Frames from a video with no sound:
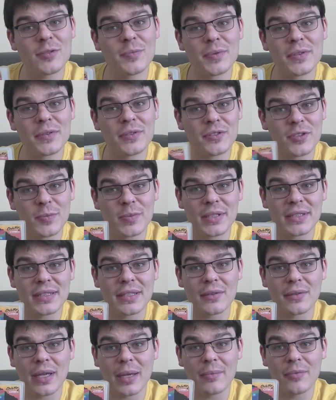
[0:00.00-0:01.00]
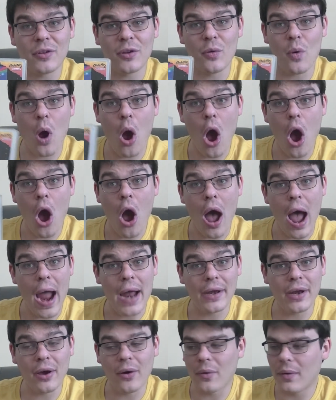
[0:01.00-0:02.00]
Super Nintendo game too.
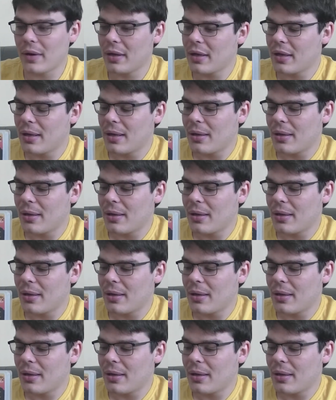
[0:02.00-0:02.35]
I know.